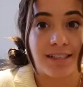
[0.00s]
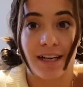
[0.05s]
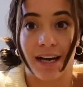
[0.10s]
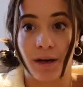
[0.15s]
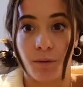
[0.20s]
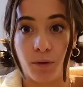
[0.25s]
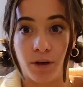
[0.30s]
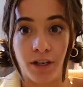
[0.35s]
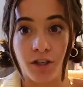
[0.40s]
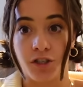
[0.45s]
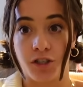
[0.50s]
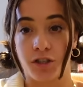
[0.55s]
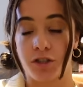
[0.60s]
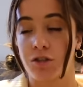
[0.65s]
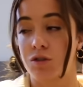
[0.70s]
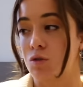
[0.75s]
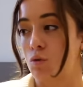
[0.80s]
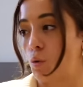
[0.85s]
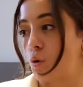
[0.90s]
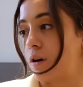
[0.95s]
I want to
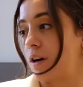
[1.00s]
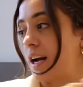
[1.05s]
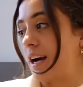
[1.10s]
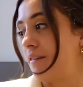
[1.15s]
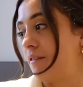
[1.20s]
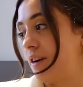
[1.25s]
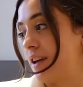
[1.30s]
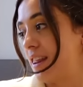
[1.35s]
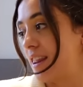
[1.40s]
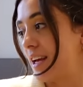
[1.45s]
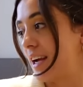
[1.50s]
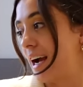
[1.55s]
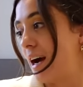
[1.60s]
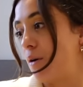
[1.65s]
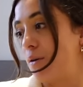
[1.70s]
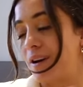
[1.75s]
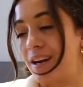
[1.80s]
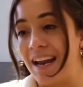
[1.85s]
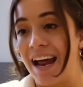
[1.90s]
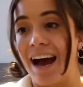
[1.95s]
just sort everything
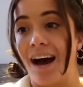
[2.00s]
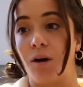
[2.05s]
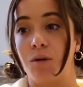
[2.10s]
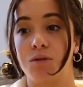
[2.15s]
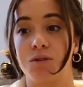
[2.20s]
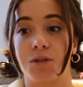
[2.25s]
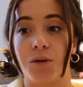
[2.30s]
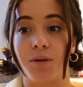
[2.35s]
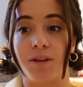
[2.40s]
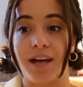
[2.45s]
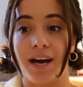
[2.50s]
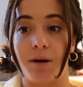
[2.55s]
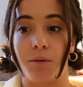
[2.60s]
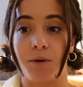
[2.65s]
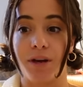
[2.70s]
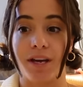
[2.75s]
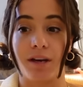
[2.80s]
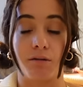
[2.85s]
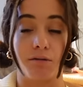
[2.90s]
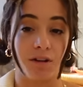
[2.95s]
out now so that
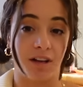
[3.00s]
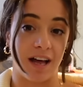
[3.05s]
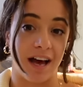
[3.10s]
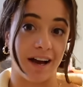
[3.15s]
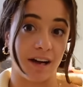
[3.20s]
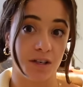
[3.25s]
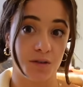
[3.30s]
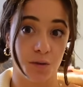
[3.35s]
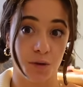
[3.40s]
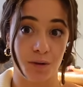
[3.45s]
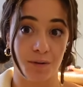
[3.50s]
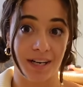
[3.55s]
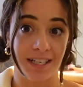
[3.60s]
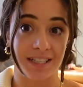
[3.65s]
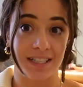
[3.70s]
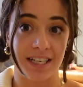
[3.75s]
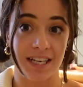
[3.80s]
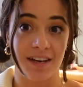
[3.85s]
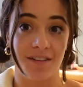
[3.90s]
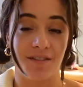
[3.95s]
we can relax for the
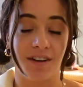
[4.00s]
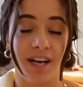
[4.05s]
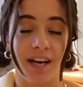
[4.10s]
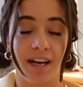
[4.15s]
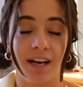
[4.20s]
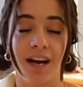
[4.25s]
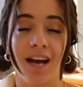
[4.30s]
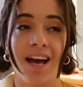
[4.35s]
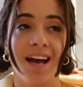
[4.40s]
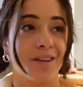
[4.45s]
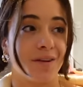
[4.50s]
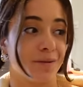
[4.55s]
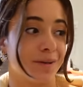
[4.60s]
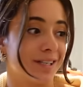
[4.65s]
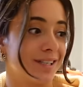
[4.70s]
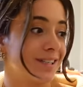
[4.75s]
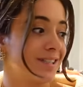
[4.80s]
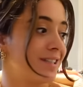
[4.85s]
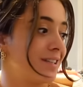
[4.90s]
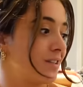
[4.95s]
rest of the evening. There
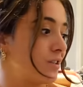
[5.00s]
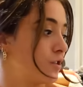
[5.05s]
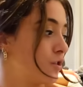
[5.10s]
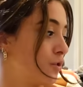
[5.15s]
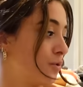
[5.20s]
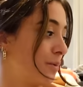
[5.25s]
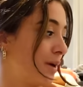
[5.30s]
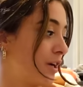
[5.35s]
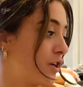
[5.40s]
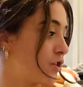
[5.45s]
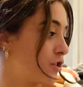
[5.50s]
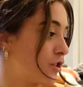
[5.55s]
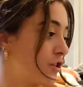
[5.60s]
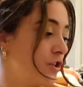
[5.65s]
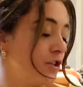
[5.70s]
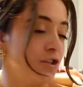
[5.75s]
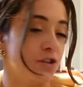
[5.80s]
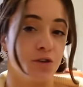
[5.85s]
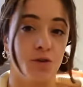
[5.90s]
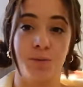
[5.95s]
really isn't too much to
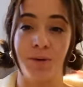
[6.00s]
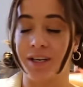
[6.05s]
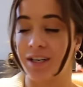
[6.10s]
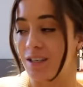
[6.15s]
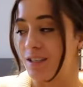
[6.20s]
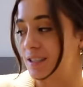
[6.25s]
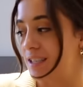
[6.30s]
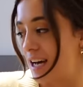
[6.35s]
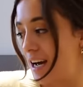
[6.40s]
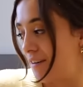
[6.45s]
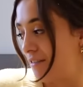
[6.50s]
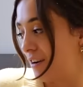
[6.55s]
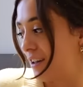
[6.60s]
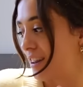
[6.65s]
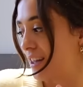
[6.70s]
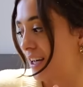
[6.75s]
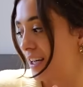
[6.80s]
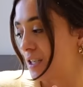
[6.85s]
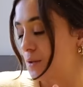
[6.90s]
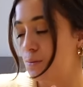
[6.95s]
do because
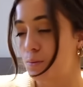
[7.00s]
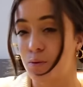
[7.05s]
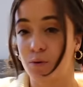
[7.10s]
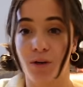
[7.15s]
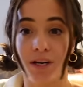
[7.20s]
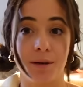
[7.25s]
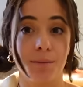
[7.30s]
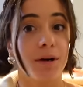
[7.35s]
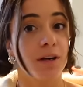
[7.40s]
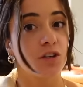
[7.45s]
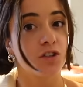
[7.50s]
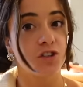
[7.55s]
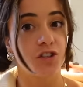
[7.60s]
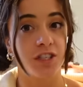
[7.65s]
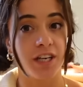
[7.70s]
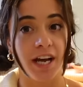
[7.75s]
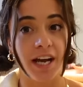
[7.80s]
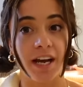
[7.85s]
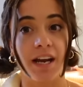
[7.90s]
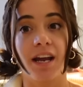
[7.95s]
everything has pretty much
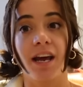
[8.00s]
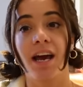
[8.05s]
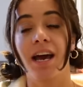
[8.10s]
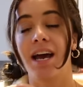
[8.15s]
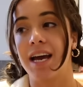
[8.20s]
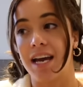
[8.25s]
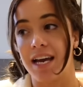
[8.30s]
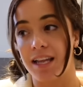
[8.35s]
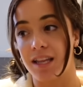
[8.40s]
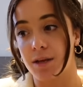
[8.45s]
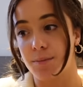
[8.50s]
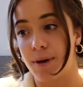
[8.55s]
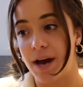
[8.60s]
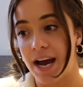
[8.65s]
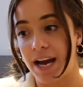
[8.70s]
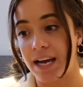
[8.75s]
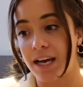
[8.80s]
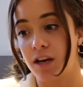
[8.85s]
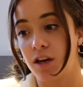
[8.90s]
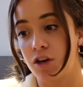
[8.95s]
stayed in the
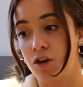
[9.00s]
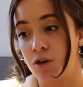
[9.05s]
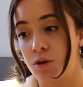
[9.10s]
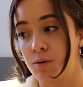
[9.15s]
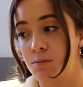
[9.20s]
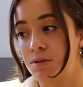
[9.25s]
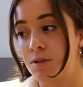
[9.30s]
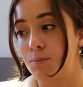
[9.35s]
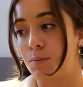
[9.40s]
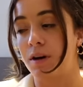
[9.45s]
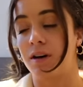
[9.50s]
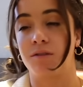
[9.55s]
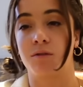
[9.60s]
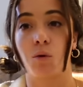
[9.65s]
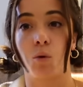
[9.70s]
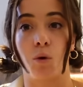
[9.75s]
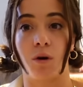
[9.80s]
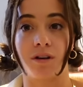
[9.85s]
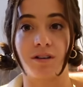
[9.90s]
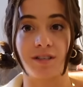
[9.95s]
packing cubes, but of
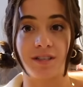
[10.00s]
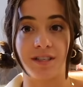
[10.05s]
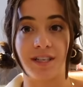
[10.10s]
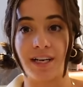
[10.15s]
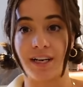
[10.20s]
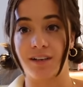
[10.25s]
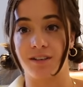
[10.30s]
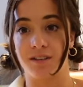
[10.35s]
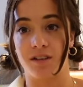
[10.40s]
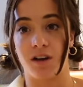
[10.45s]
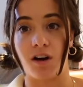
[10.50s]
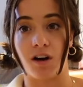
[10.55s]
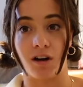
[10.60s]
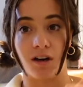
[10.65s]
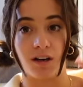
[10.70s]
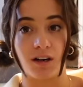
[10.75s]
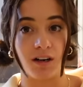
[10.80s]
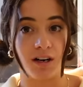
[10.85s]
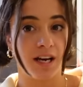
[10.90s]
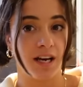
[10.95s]
course things
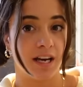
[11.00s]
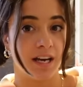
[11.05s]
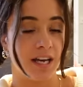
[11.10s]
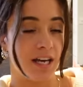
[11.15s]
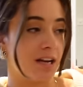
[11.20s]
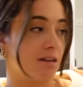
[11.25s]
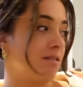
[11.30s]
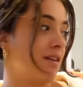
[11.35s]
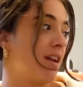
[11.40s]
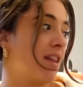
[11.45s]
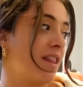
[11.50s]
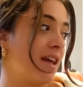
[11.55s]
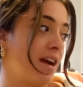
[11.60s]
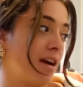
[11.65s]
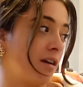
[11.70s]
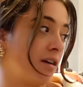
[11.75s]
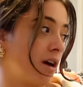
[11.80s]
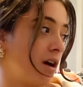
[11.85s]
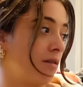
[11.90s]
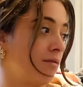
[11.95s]
are here and
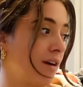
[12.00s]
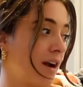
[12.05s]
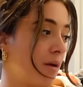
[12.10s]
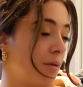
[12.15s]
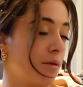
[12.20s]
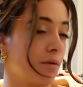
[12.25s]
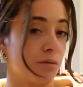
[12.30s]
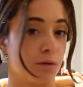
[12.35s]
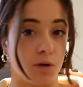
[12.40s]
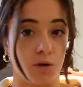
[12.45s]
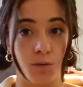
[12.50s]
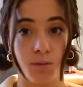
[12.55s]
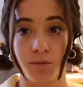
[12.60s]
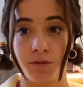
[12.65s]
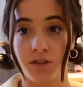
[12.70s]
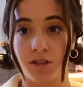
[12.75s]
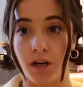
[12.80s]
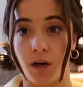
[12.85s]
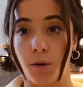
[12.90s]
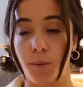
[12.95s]
there around the room,
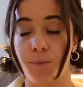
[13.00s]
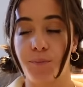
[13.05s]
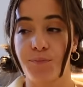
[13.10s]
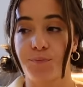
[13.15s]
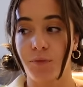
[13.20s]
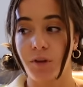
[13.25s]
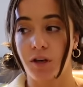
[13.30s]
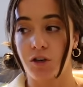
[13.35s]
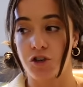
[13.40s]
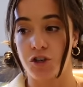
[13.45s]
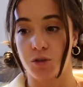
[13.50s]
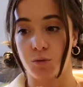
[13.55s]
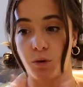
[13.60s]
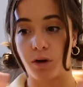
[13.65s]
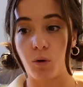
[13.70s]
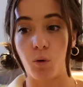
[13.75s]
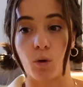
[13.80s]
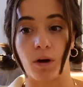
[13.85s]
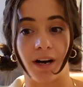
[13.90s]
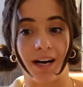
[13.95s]
so just
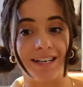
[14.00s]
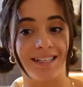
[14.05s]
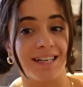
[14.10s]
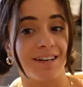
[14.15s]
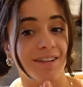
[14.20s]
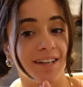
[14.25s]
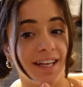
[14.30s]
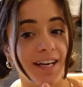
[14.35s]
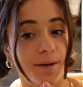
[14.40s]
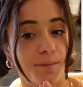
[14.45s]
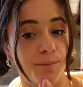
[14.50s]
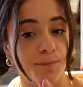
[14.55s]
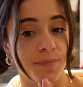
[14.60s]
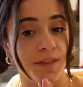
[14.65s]
want to organize everything.